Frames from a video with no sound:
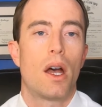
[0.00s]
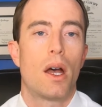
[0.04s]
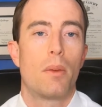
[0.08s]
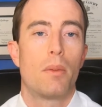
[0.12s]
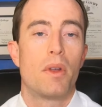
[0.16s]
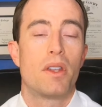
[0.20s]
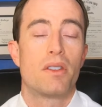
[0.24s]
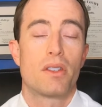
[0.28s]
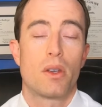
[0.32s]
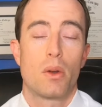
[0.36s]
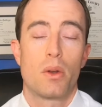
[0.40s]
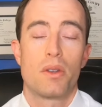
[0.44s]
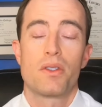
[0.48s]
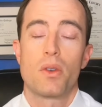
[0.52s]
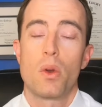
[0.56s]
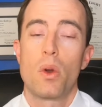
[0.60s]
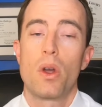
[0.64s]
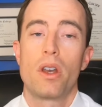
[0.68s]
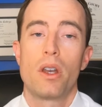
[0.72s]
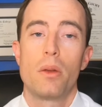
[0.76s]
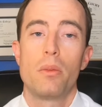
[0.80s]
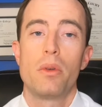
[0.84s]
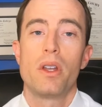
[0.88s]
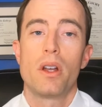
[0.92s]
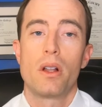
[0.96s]
And so it's
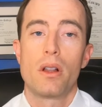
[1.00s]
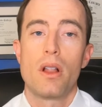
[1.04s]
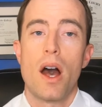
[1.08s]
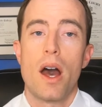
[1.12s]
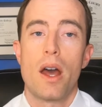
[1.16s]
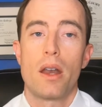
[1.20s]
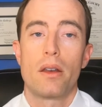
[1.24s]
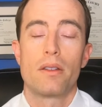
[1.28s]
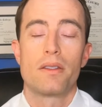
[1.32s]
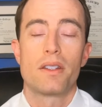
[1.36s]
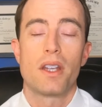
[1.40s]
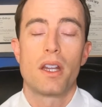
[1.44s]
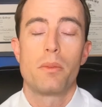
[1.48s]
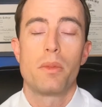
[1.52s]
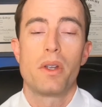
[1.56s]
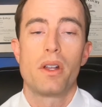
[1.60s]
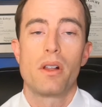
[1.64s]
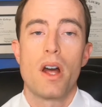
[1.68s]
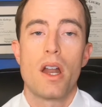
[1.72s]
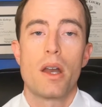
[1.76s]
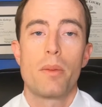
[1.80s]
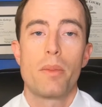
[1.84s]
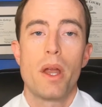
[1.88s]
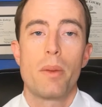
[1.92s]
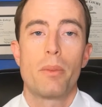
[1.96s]
going to be a lot
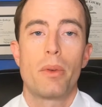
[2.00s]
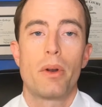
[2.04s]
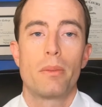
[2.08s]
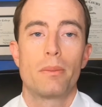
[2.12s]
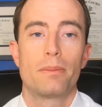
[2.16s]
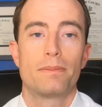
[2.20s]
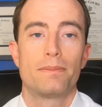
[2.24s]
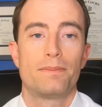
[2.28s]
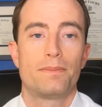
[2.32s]
of paper.